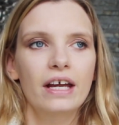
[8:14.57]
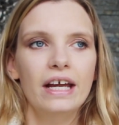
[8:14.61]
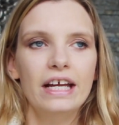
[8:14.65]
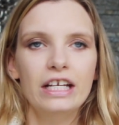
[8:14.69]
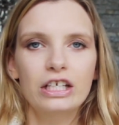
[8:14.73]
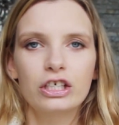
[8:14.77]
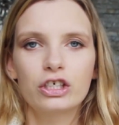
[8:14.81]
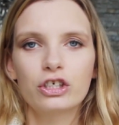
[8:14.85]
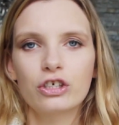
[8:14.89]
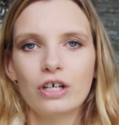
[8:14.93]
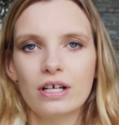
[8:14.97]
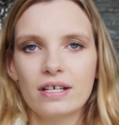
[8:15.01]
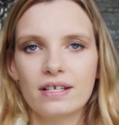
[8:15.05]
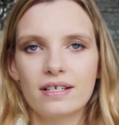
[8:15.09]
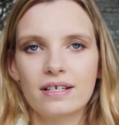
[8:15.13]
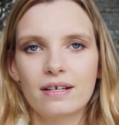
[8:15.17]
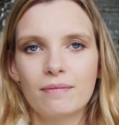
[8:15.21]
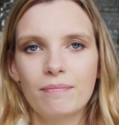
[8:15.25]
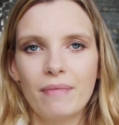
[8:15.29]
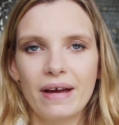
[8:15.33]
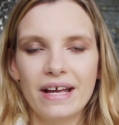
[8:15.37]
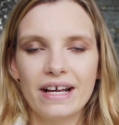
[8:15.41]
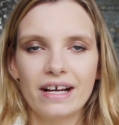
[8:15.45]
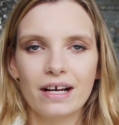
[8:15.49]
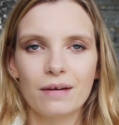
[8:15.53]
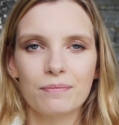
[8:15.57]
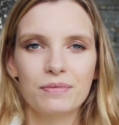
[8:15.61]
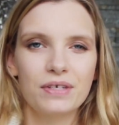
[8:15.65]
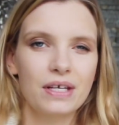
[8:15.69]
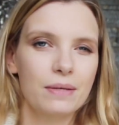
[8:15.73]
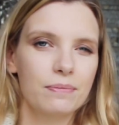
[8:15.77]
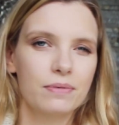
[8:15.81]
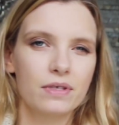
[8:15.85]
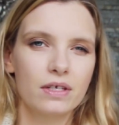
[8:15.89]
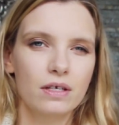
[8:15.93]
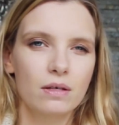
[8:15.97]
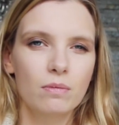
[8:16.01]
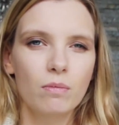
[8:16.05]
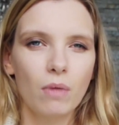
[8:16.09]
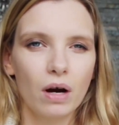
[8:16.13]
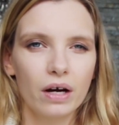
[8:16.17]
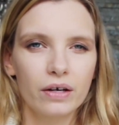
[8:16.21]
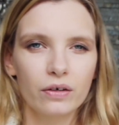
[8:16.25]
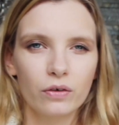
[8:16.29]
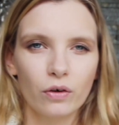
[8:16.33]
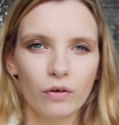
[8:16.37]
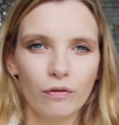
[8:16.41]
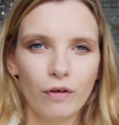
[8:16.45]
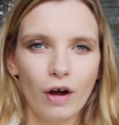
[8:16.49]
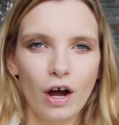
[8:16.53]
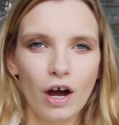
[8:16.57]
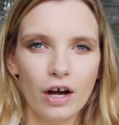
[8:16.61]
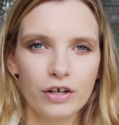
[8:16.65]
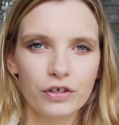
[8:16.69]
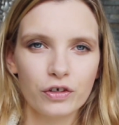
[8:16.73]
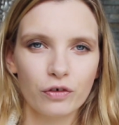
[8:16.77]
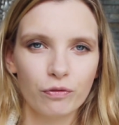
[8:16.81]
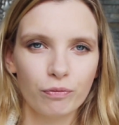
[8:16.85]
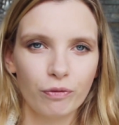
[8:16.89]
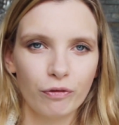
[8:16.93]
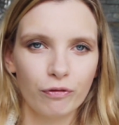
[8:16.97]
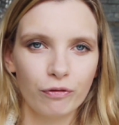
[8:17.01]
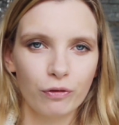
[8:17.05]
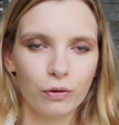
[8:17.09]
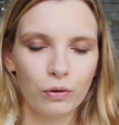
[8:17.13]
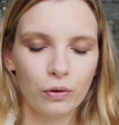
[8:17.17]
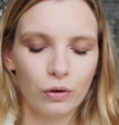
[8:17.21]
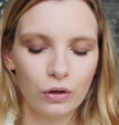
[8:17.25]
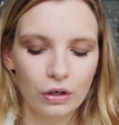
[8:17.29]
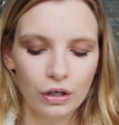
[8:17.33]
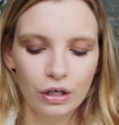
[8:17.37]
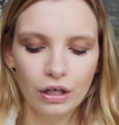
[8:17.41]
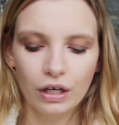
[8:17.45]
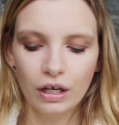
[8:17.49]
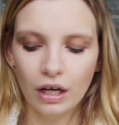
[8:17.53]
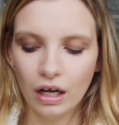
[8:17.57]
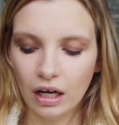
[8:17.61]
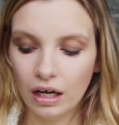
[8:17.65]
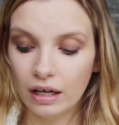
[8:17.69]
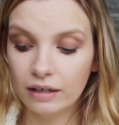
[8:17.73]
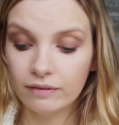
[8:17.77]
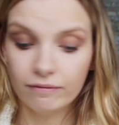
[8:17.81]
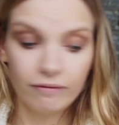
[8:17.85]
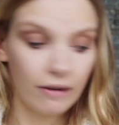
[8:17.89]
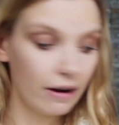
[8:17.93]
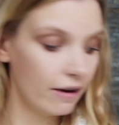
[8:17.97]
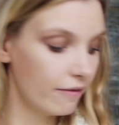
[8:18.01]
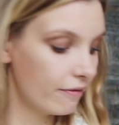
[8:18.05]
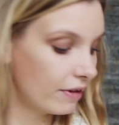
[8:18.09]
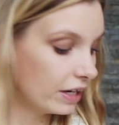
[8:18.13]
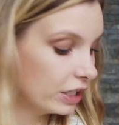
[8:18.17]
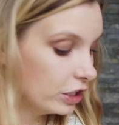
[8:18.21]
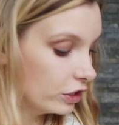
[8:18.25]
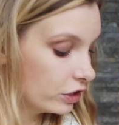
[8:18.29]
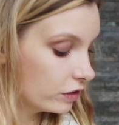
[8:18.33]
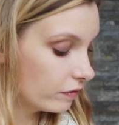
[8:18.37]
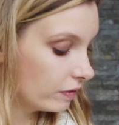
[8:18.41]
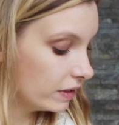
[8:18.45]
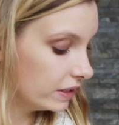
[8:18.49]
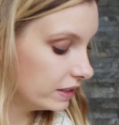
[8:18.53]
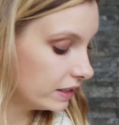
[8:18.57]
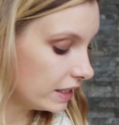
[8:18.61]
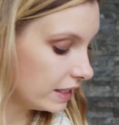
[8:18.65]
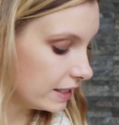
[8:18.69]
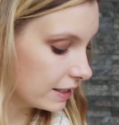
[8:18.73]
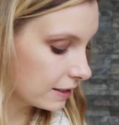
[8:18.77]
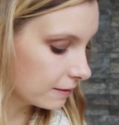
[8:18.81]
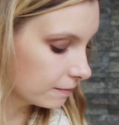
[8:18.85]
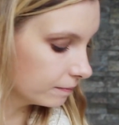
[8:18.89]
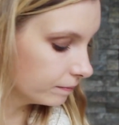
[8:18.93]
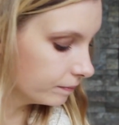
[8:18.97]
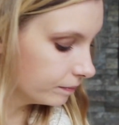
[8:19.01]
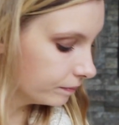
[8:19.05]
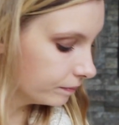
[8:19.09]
interesting makeup tips that you might not have heard of before. Very, very useful indeed.